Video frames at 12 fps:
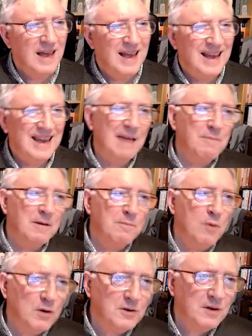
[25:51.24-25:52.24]
Yeah, but
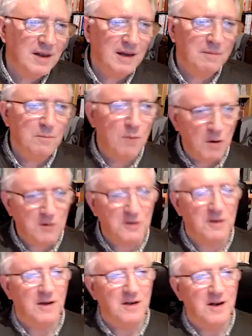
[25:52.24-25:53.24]
most of the most
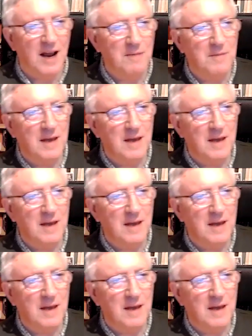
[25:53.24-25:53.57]
of the time,